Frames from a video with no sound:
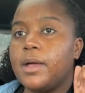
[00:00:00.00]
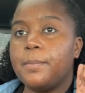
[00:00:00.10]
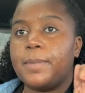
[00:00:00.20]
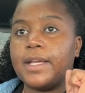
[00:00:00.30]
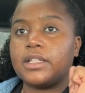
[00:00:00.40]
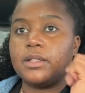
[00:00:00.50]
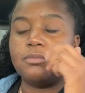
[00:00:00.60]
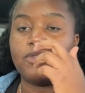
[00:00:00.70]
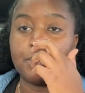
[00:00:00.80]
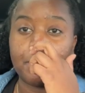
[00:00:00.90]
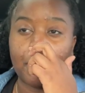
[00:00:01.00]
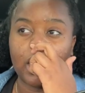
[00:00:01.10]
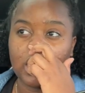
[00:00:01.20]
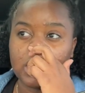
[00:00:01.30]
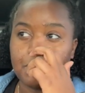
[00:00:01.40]
picked them from the
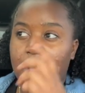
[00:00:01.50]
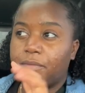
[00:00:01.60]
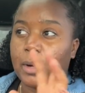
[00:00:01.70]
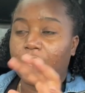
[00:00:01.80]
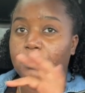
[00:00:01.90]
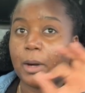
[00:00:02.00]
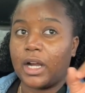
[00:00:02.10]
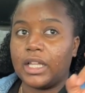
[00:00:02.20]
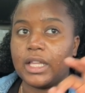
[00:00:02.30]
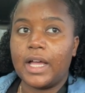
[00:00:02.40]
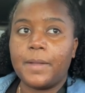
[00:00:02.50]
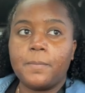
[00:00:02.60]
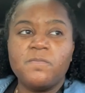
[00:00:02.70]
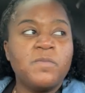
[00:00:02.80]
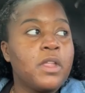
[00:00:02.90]
parking spot, the parking lot,
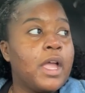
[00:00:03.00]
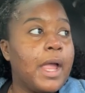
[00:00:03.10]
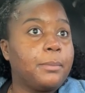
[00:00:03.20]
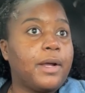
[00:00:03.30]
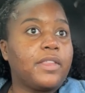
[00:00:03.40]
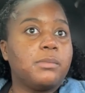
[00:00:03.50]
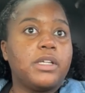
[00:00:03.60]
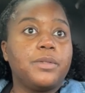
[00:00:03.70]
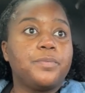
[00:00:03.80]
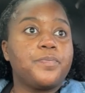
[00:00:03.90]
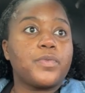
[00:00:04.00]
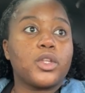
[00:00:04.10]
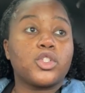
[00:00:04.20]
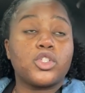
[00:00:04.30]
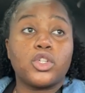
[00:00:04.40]
and brought them in.
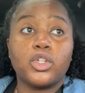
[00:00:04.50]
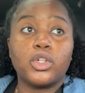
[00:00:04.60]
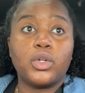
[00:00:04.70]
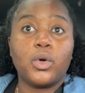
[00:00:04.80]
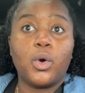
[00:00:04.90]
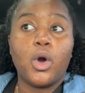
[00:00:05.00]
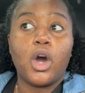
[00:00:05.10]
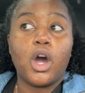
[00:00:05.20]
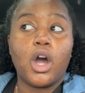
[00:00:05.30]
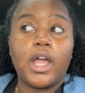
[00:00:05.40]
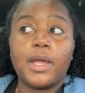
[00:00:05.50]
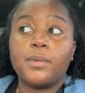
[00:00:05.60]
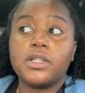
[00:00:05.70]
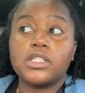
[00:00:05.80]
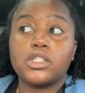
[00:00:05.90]
Two, it
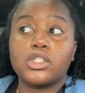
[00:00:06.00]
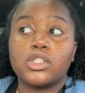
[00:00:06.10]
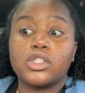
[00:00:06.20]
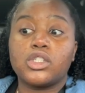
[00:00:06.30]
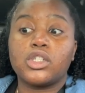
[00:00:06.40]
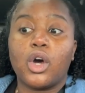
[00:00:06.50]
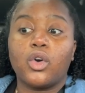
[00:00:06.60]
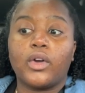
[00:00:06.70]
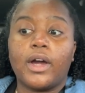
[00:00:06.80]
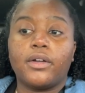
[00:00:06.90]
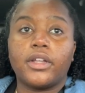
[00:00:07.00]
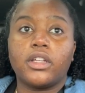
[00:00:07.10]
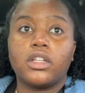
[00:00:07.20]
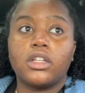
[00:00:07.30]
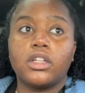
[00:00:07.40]
was so
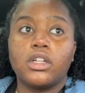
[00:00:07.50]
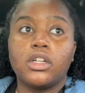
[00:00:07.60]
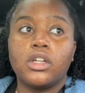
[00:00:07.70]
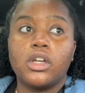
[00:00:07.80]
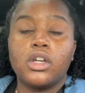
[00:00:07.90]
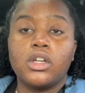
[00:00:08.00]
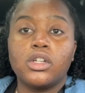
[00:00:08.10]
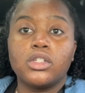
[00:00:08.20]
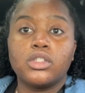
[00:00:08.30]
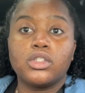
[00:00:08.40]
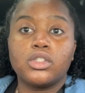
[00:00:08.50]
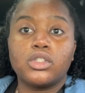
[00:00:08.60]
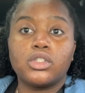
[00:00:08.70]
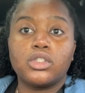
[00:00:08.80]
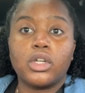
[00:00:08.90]
crowded.
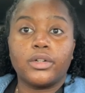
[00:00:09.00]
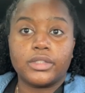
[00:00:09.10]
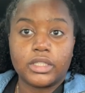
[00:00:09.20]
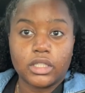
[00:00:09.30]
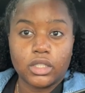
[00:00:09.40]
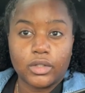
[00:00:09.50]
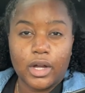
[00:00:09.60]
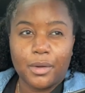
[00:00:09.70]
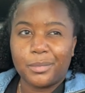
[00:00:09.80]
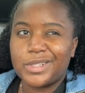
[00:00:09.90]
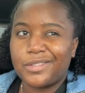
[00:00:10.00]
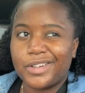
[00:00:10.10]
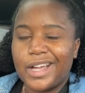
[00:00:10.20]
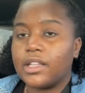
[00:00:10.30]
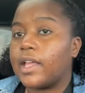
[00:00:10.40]
So stinking crowded, which I
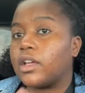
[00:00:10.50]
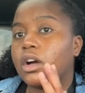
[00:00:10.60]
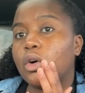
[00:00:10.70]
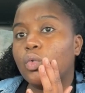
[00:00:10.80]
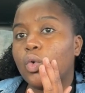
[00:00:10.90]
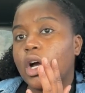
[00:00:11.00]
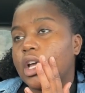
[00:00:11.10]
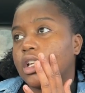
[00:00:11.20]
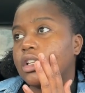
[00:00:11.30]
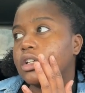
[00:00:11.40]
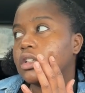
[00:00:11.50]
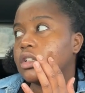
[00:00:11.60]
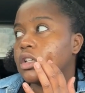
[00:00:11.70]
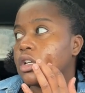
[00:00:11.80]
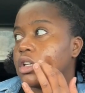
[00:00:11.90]
forgot, like one,
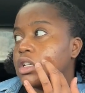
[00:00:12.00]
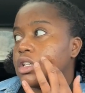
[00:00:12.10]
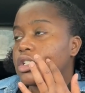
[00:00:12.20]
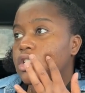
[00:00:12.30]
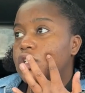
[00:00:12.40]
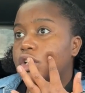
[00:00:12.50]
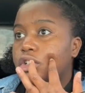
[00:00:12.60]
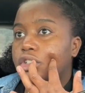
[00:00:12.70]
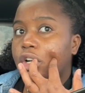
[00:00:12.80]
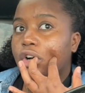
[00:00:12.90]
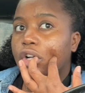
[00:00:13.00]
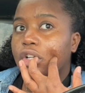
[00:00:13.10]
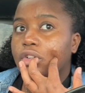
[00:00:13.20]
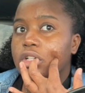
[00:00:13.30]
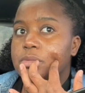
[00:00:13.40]
children are on
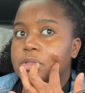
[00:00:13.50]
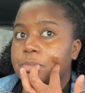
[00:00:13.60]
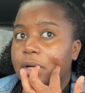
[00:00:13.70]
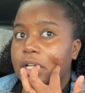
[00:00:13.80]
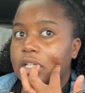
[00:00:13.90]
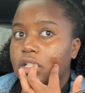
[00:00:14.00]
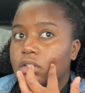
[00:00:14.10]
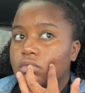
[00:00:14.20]
Christmas break.